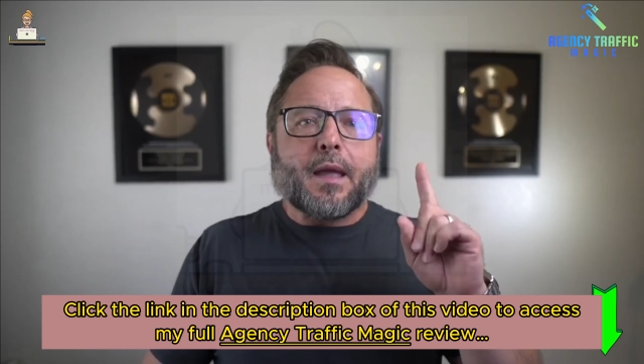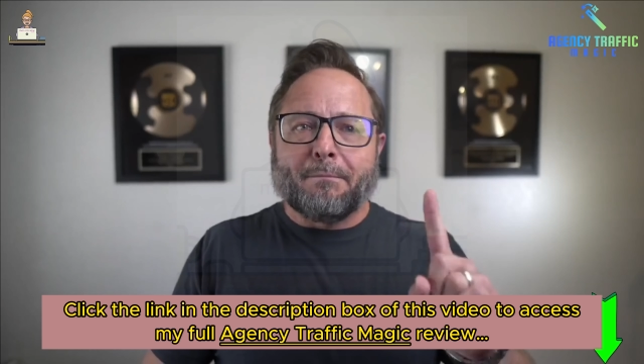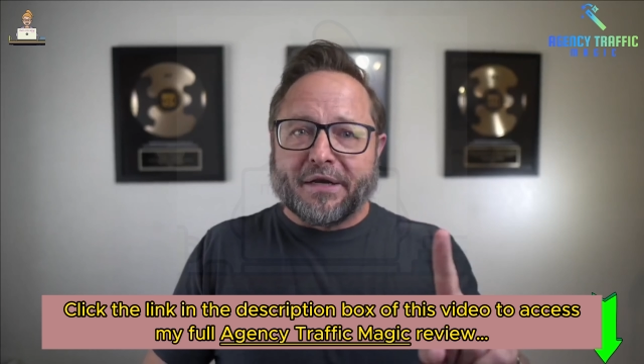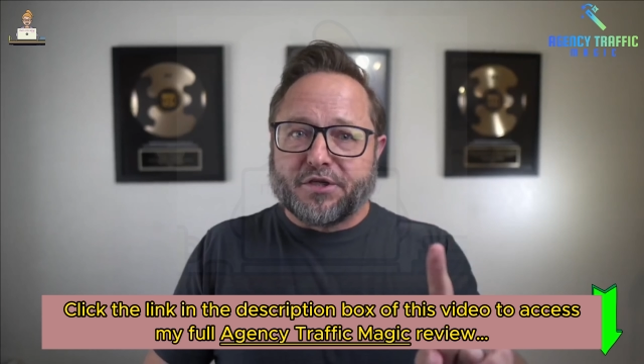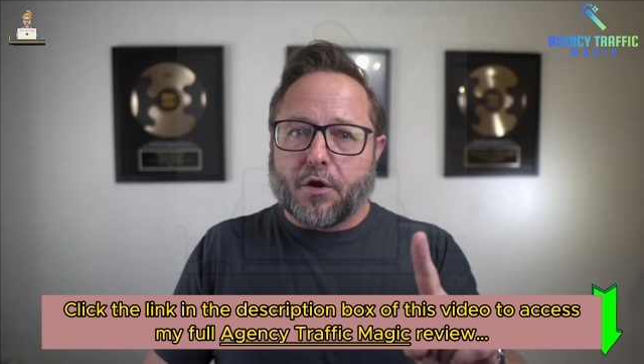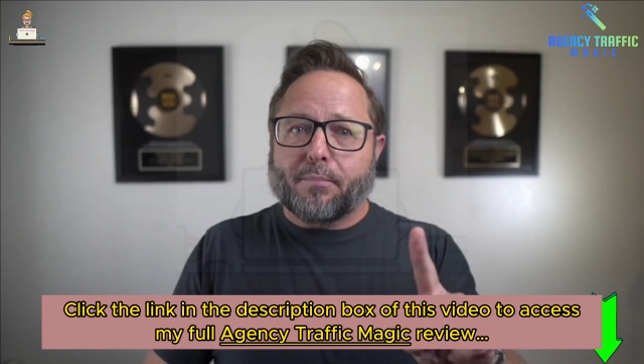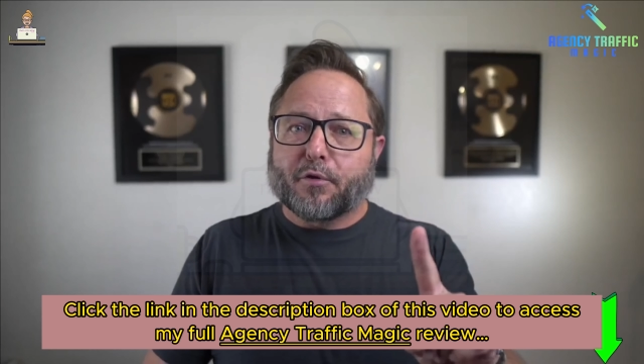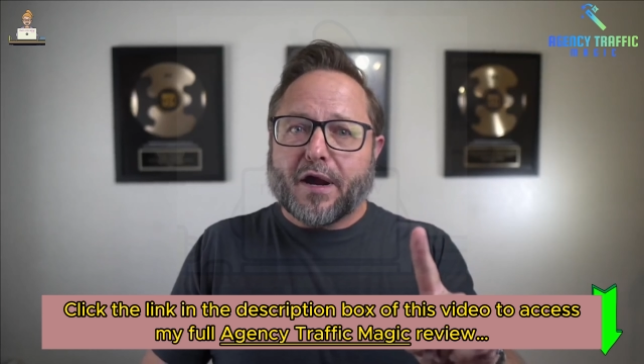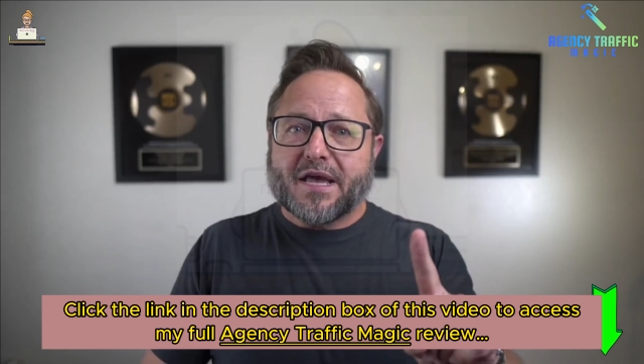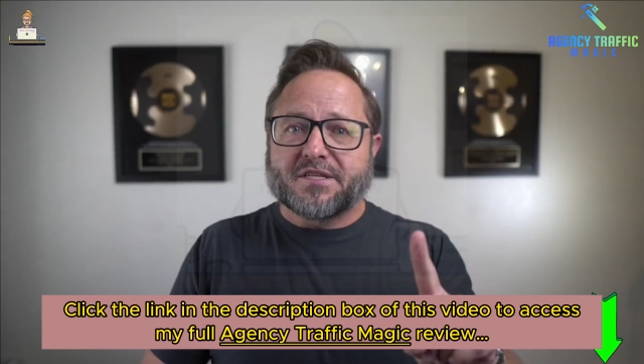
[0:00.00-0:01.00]
But don't
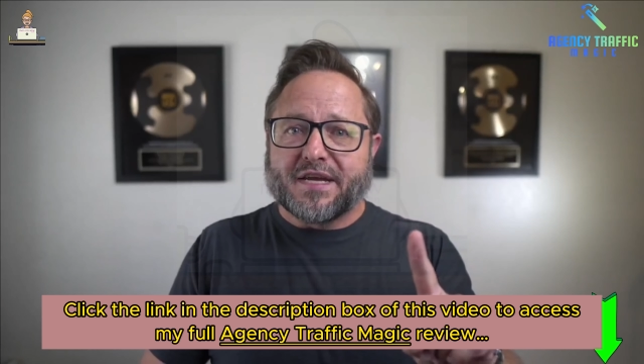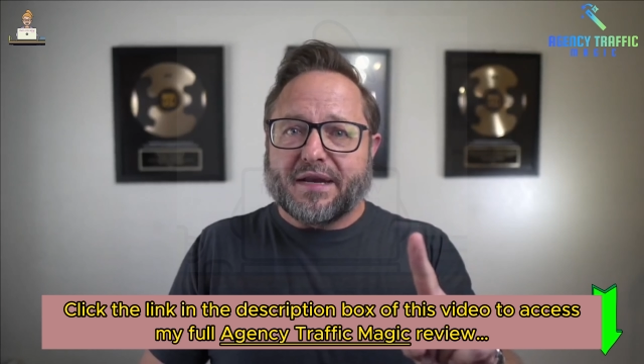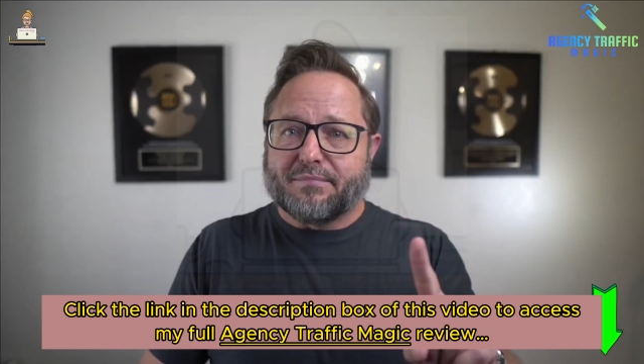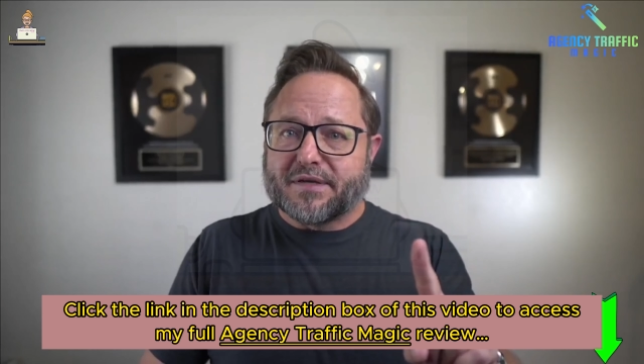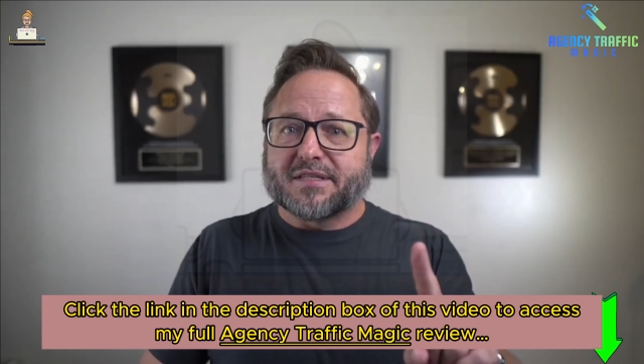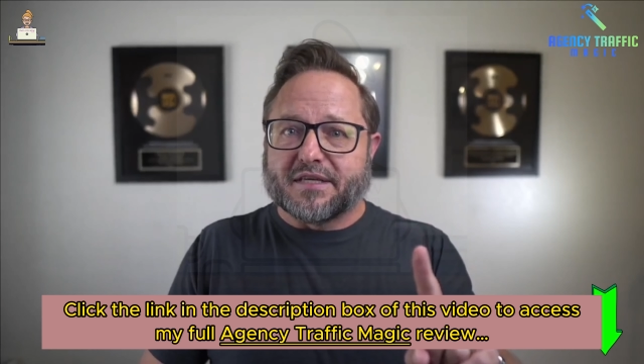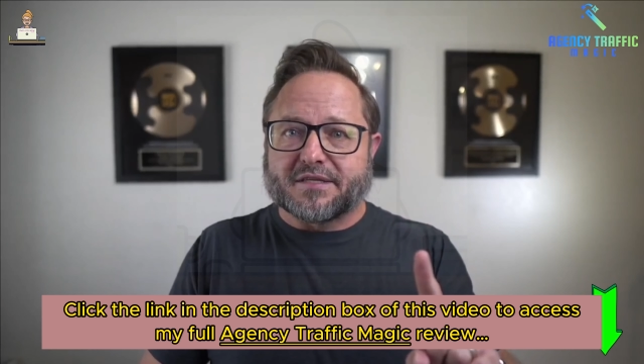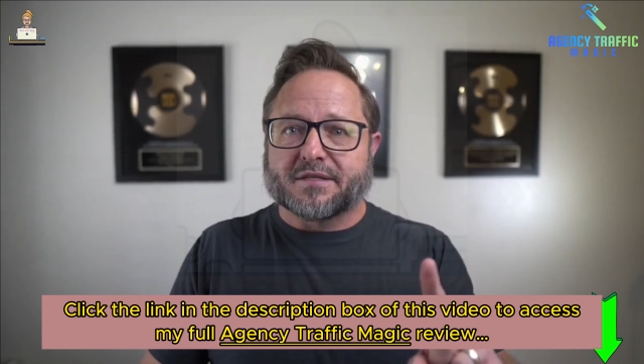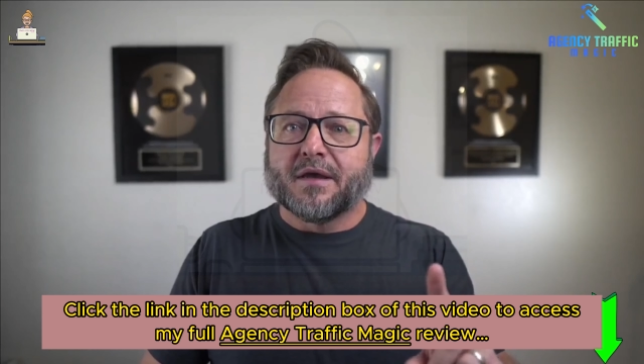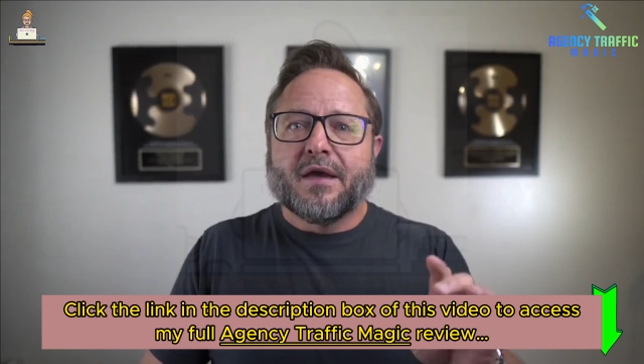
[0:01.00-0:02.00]
procrastinate and miss
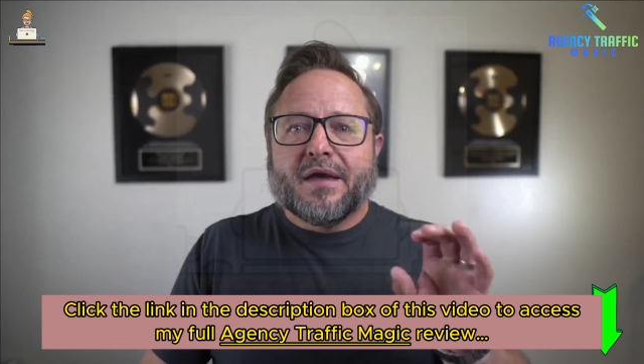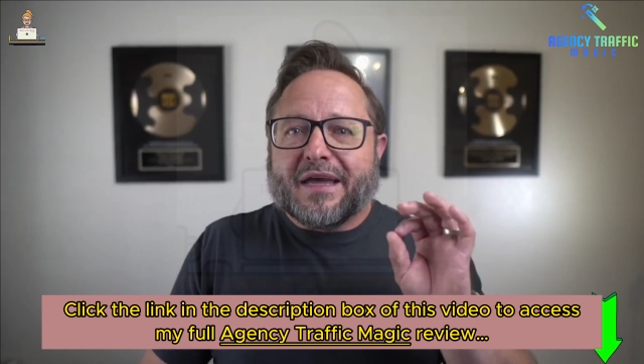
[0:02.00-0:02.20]
this.